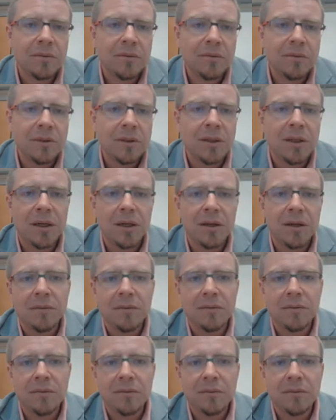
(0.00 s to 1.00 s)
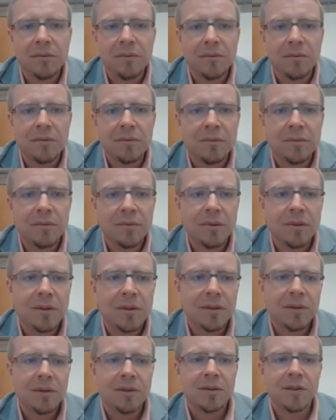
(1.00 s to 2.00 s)
Yeah.
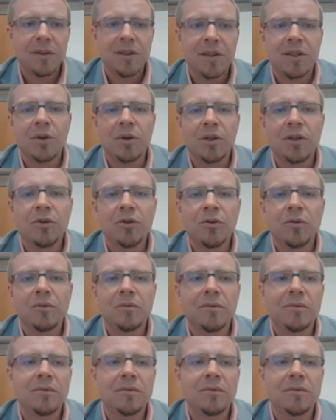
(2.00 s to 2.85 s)
So when you